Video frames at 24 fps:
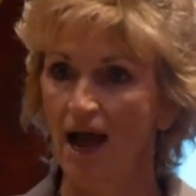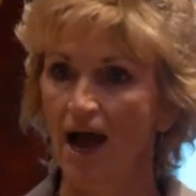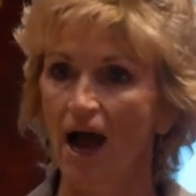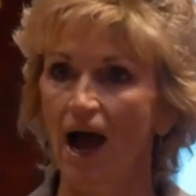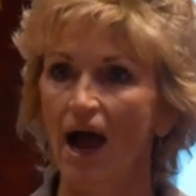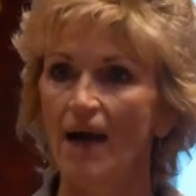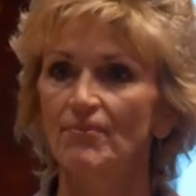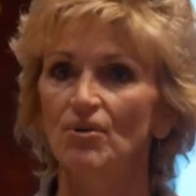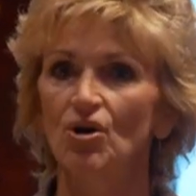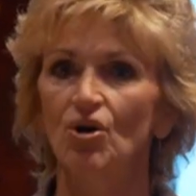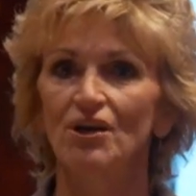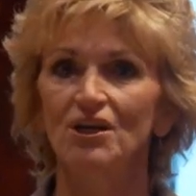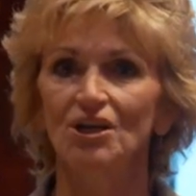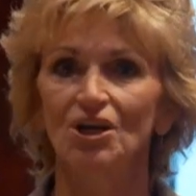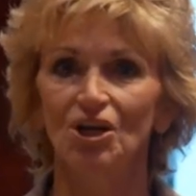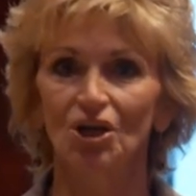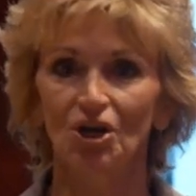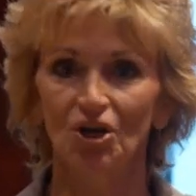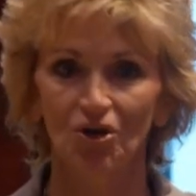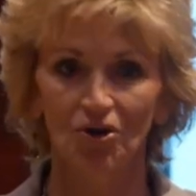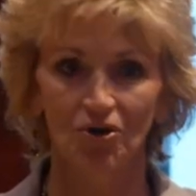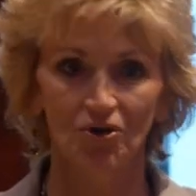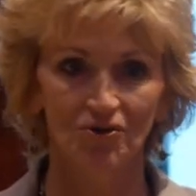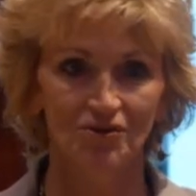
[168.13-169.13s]
I'm going to
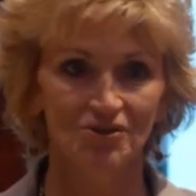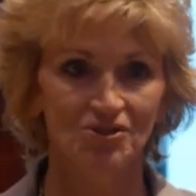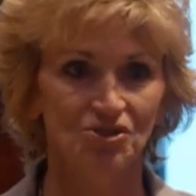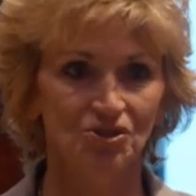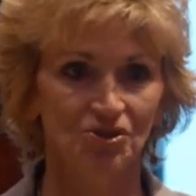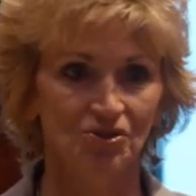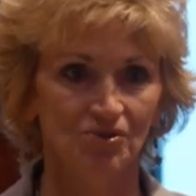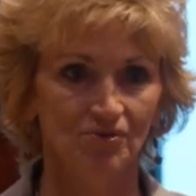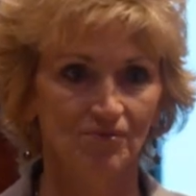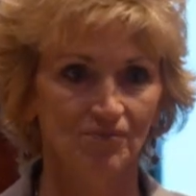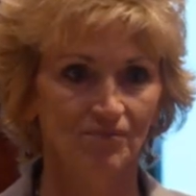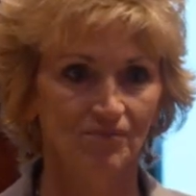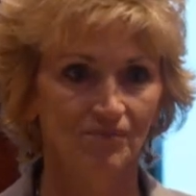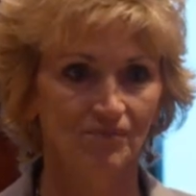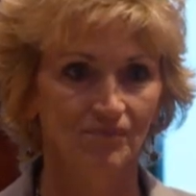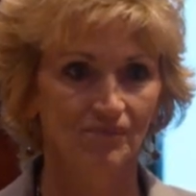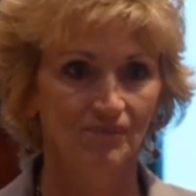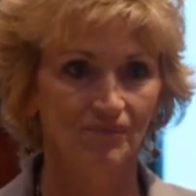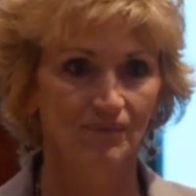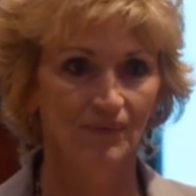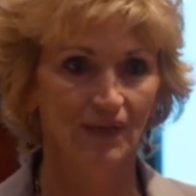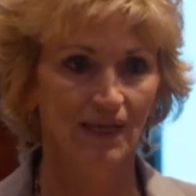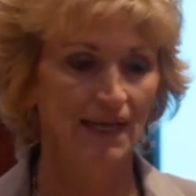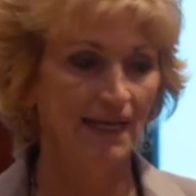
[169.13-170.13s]
encourage you,
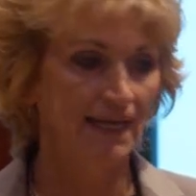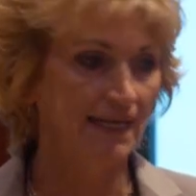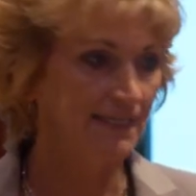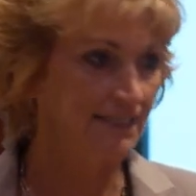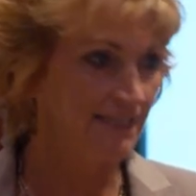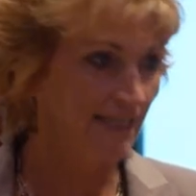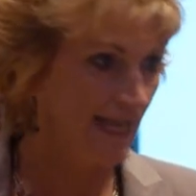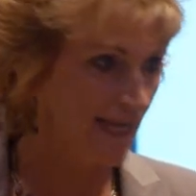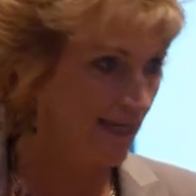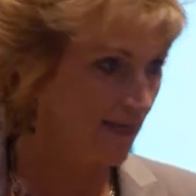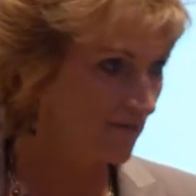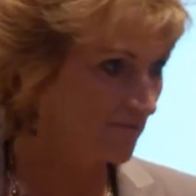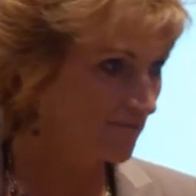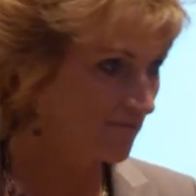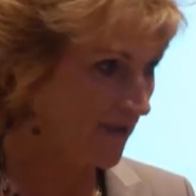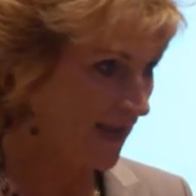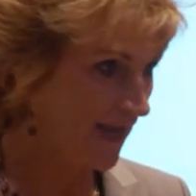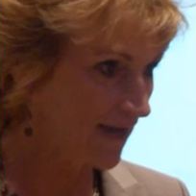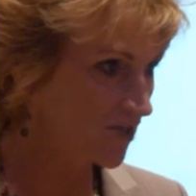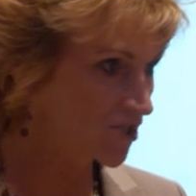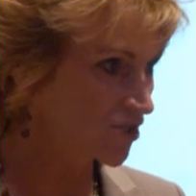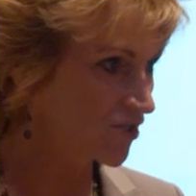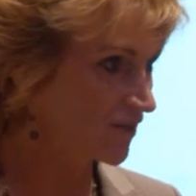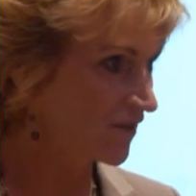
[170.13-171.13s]
take
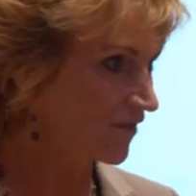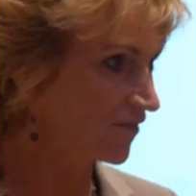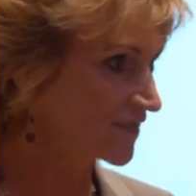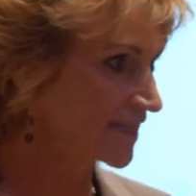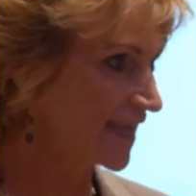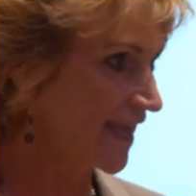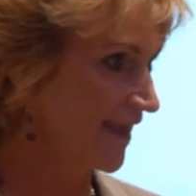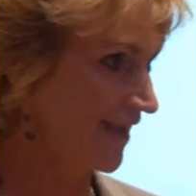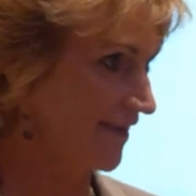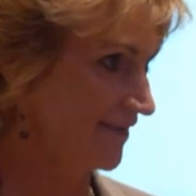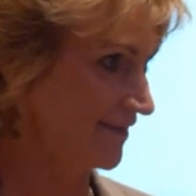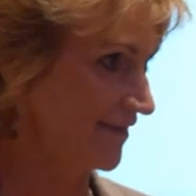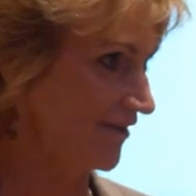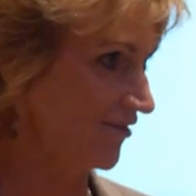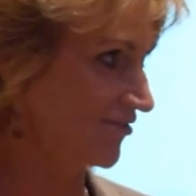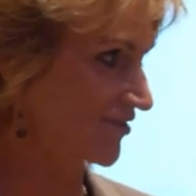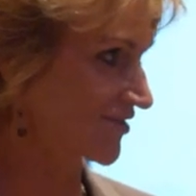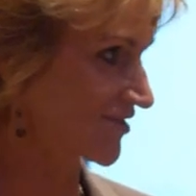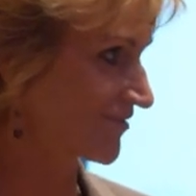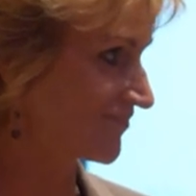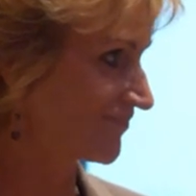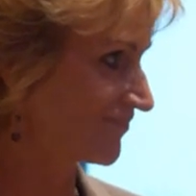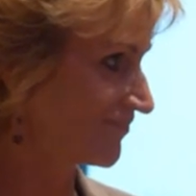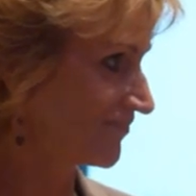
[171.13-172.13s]
advantage of those
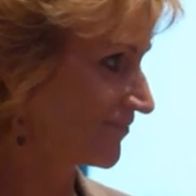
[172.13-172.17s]
handouts.